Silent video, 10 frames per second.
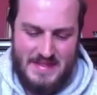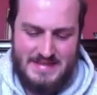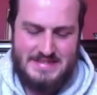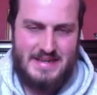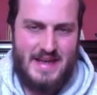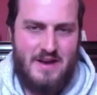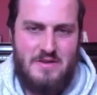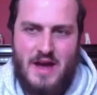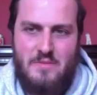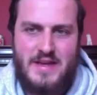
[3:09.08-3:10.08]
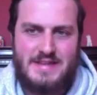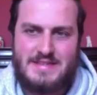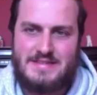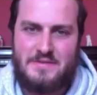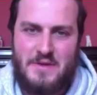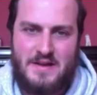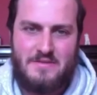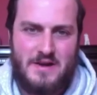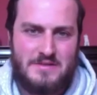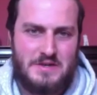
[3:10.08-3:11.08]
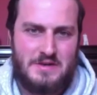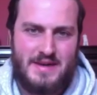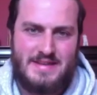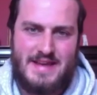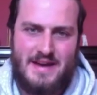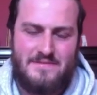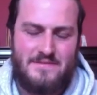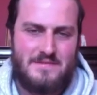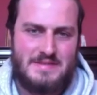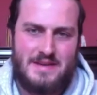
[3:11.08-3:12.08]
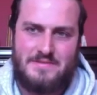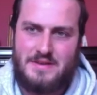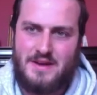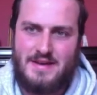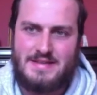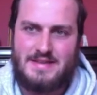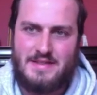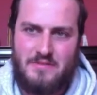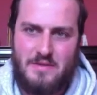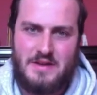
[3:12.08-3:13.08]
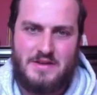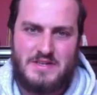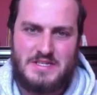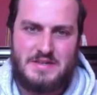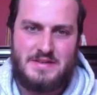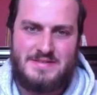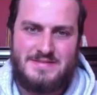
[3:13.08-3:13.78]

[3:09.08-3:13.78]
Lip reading: SJ, how big is this for Welsh hockey to have you guys in the Premier Division?